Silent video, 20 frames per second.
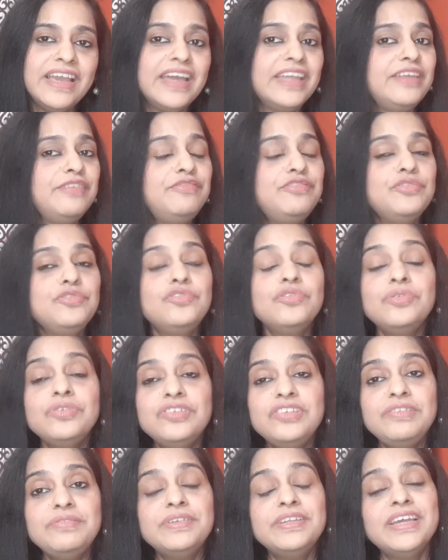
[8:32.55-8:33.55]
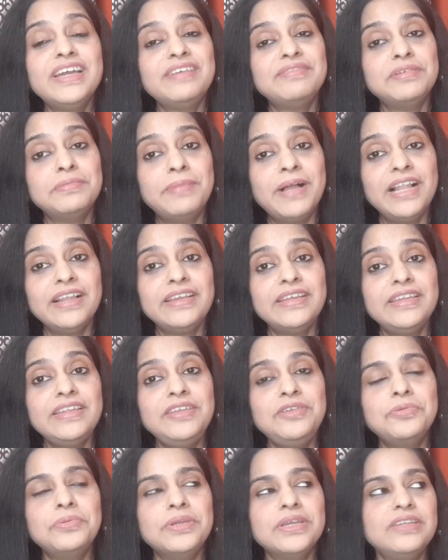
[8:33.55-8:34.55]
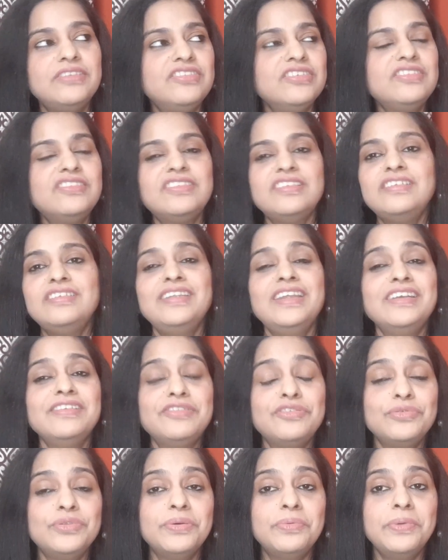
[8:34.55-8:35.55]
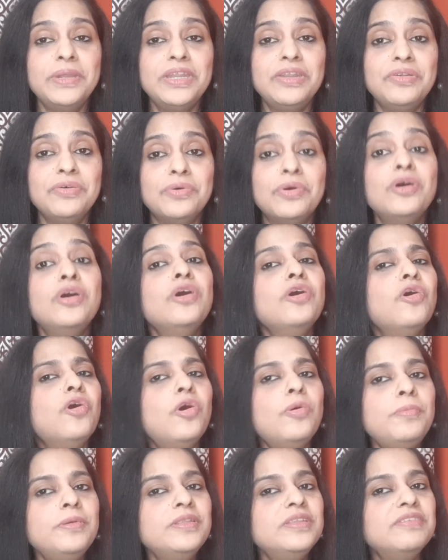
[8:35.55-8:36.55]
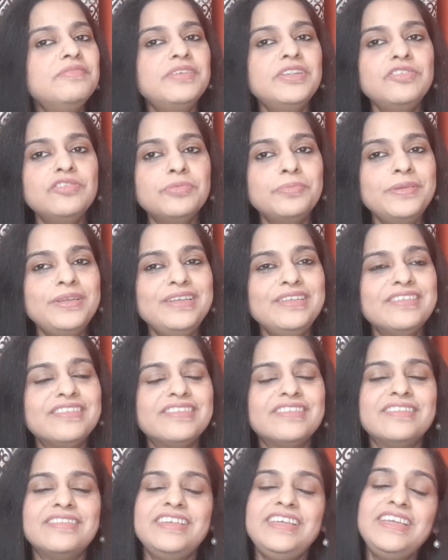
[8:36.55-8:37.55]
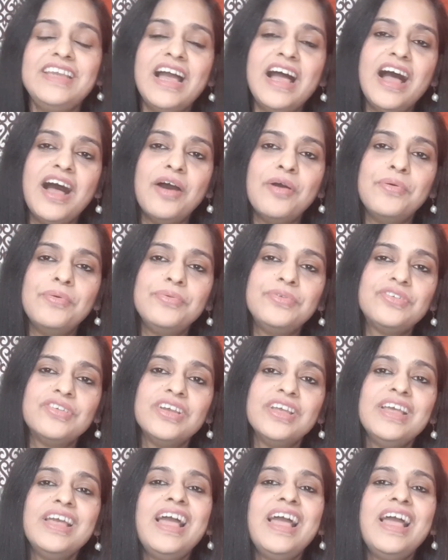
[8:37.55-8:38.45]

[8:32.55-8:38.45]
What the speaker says: And if you don't even have a balcony, you can just sit next to the window, open the window panes, see out